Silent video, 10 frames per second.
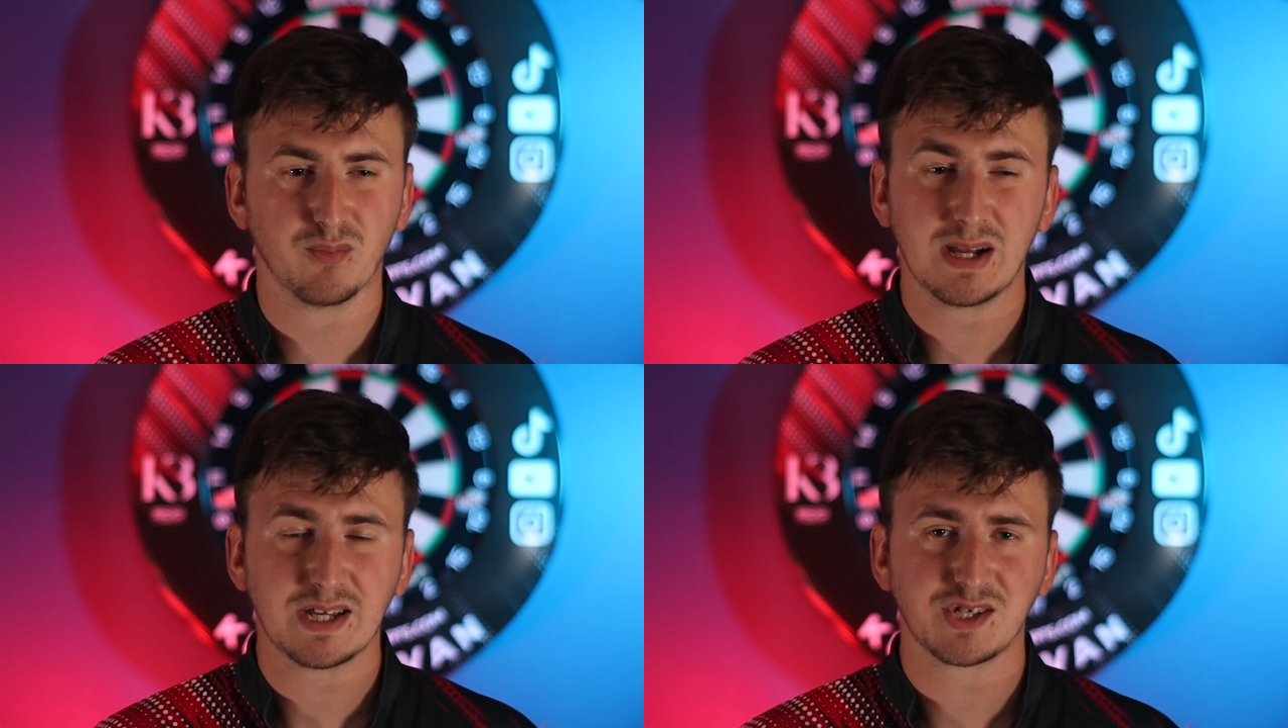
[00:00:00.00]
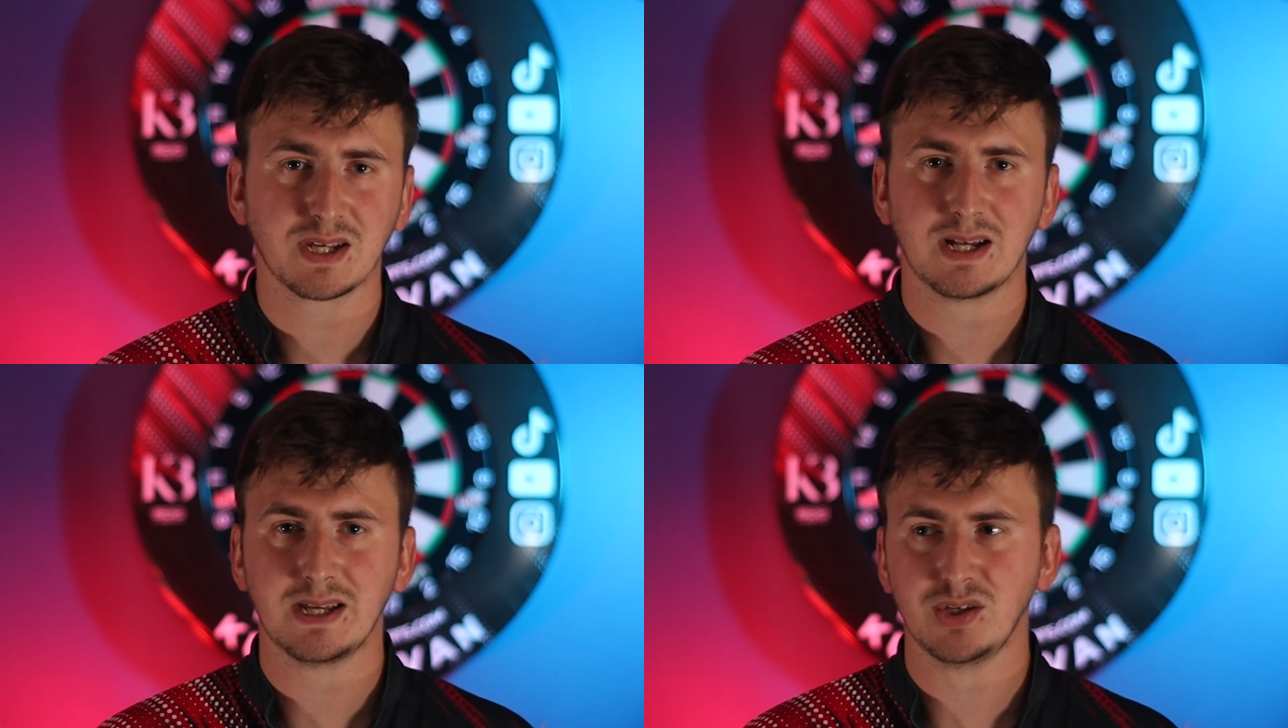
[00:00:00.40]

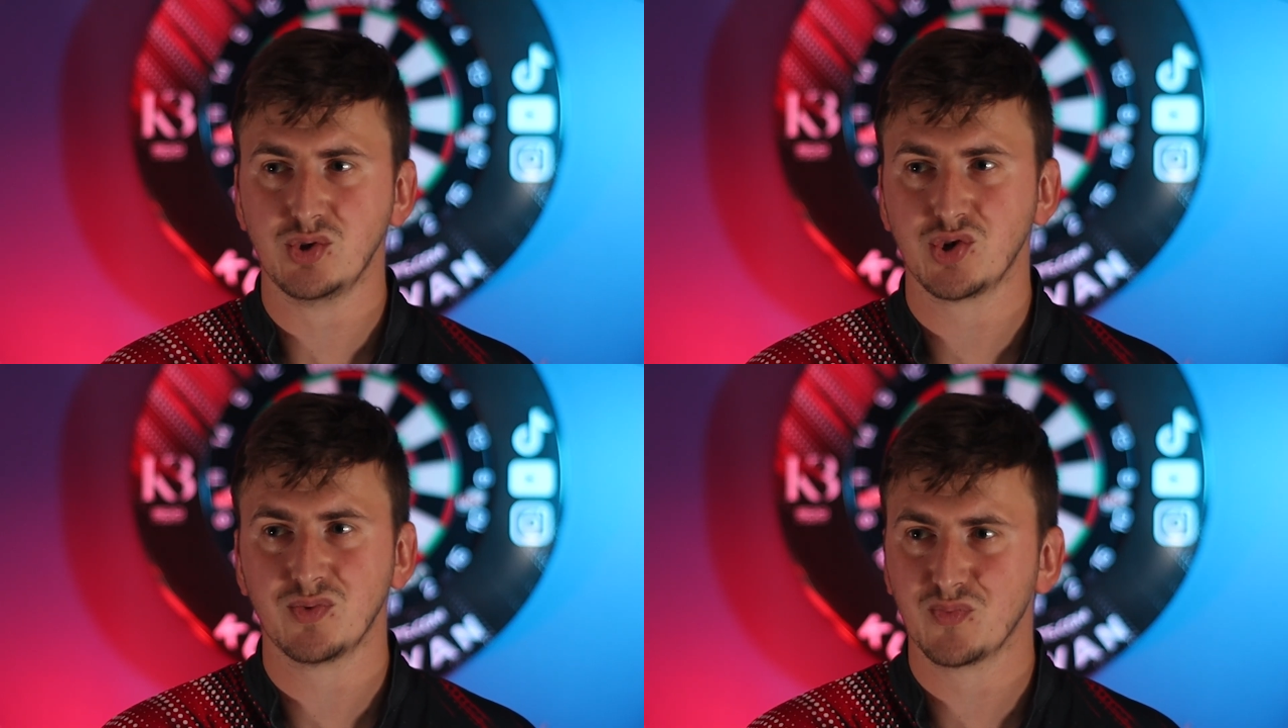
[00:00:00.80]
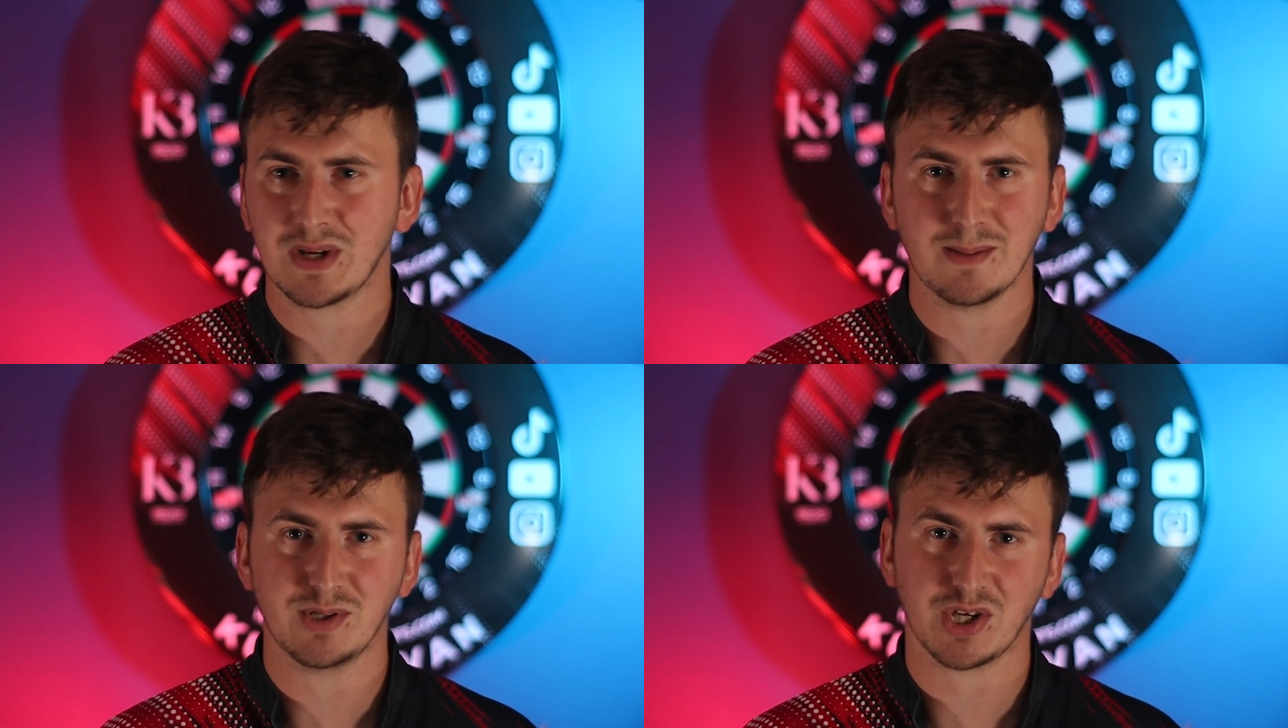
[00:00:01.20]
Realistically, you shouldn't
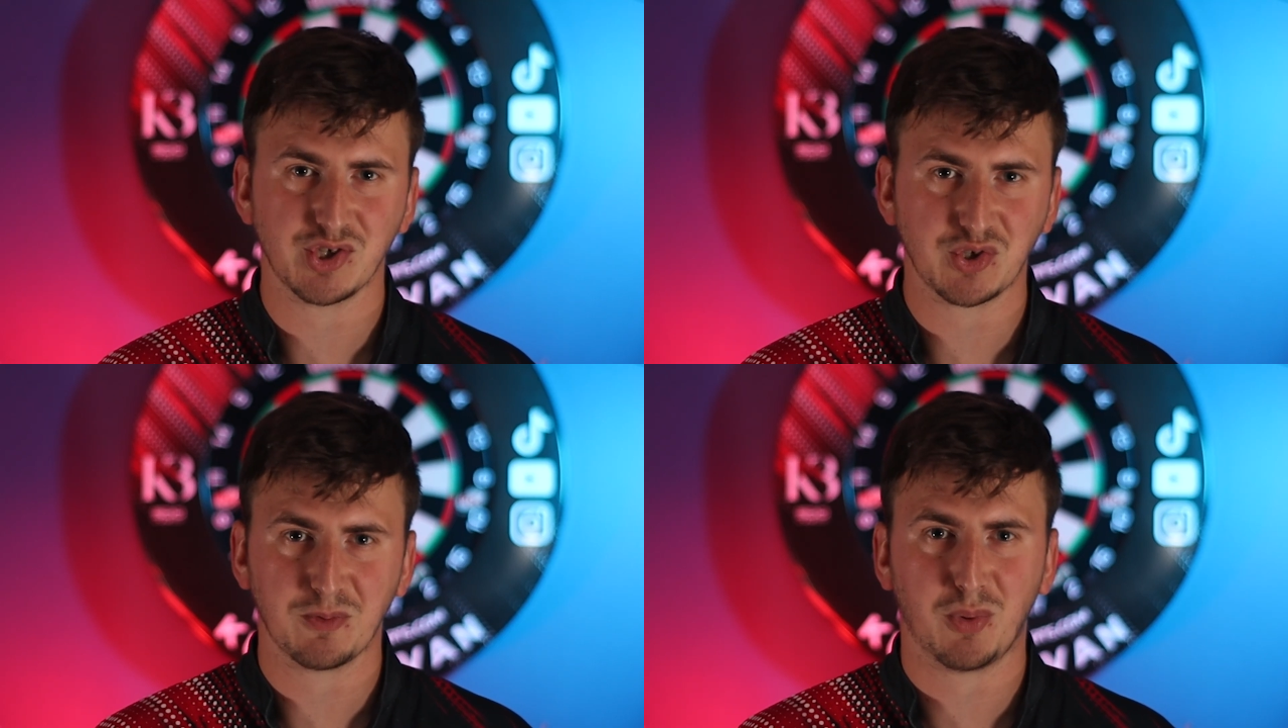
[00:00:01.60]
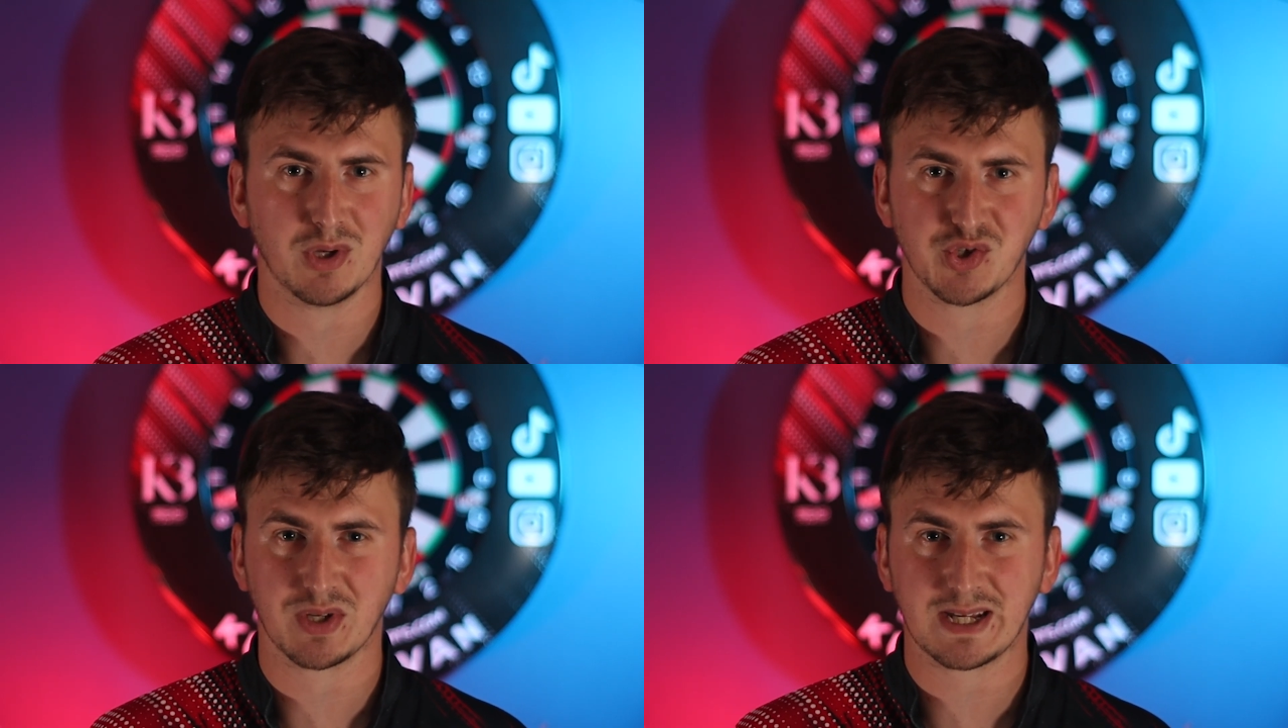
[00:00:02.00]
really be changing your
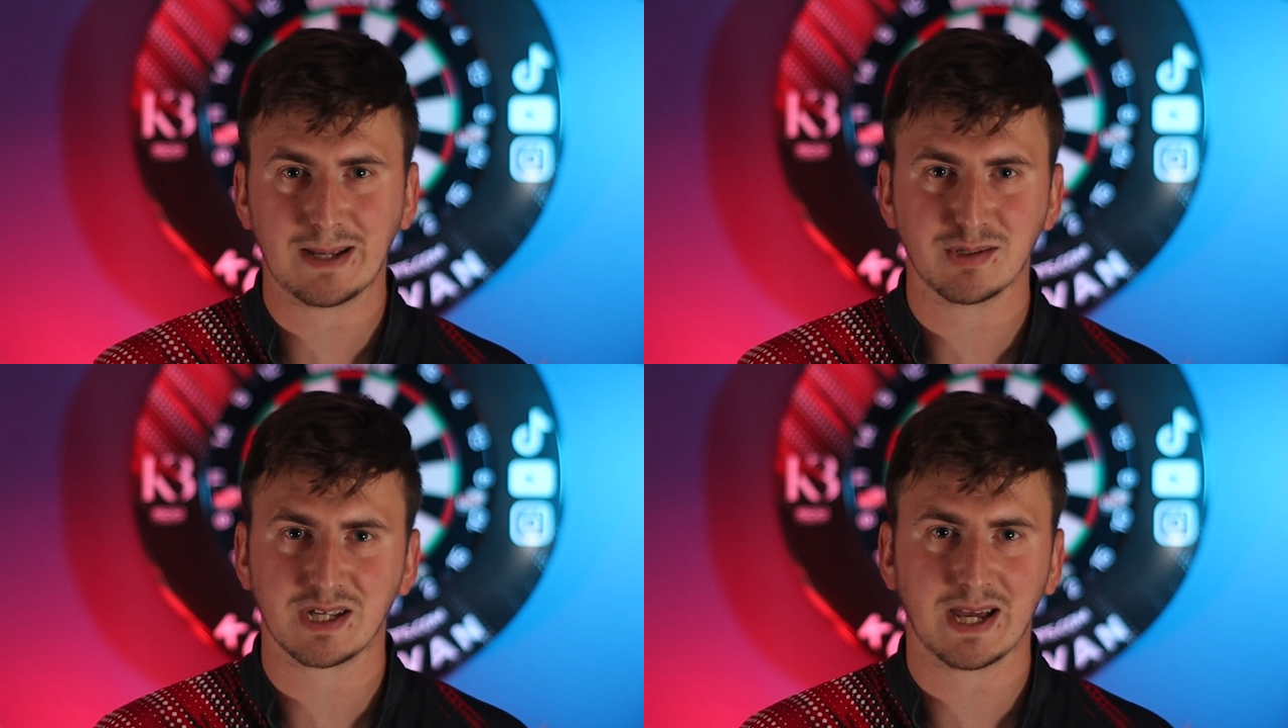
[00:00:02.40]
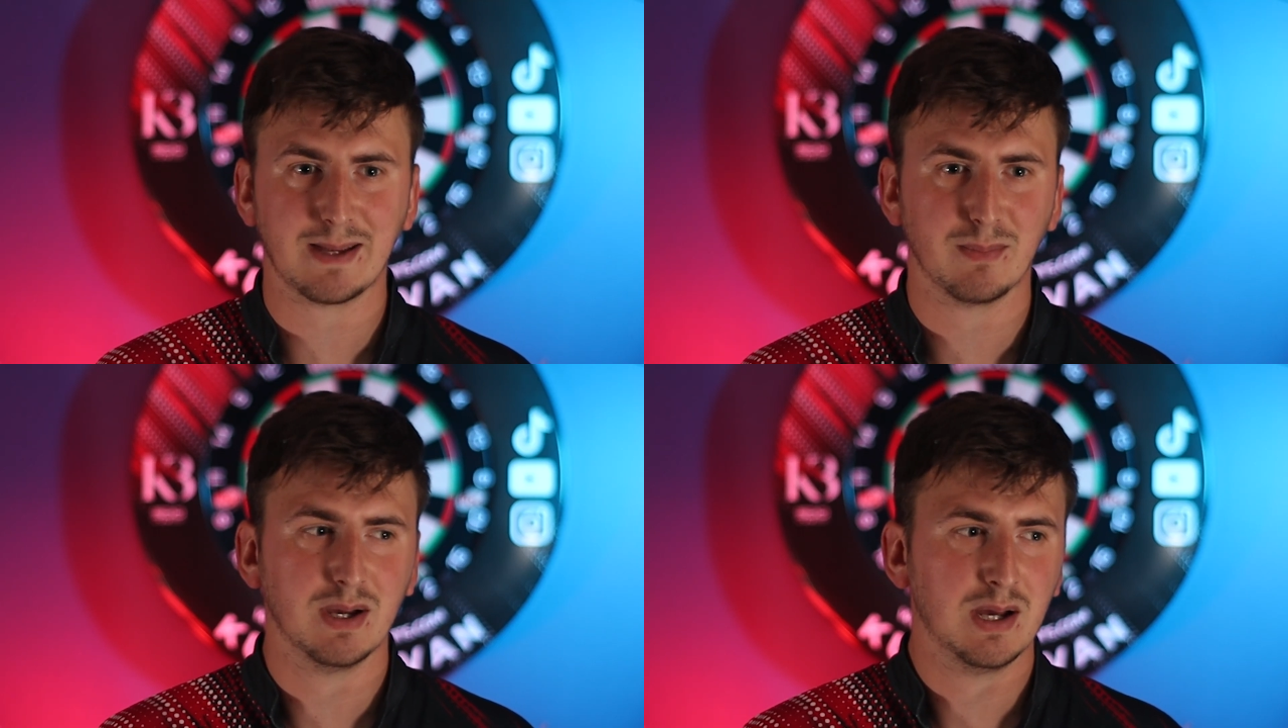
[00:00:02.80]
points on a game to
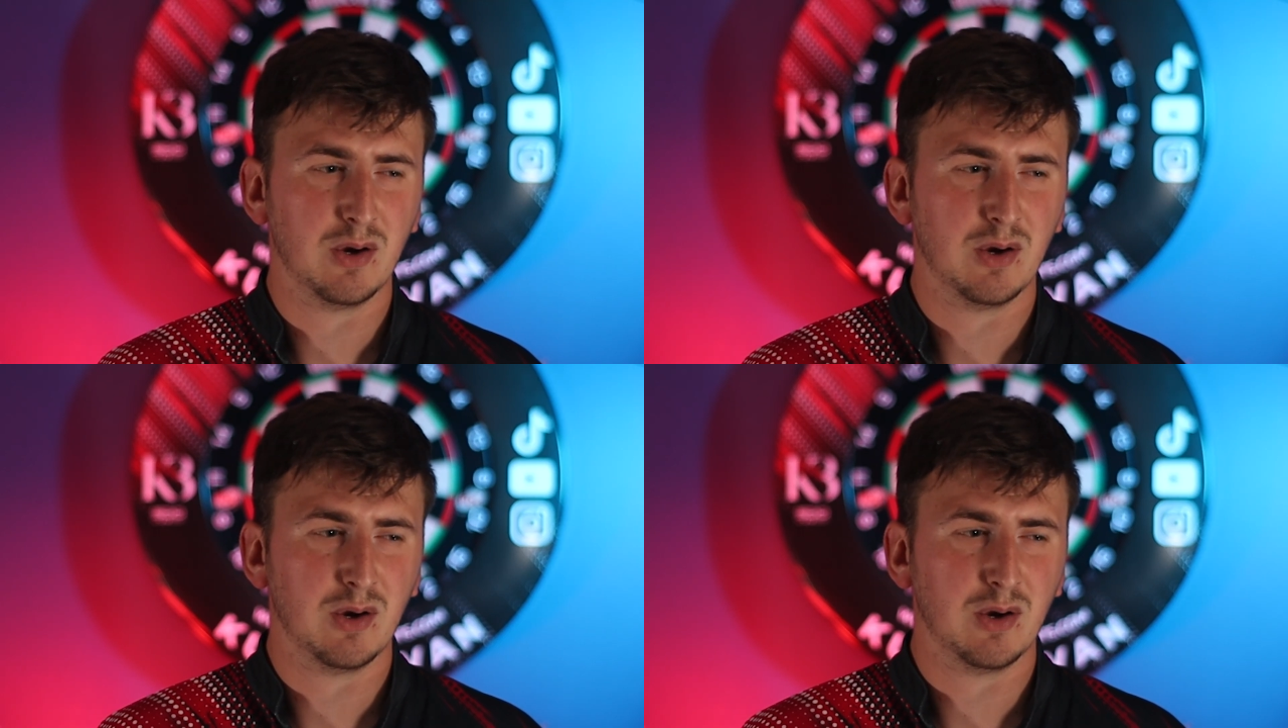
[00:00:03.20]
game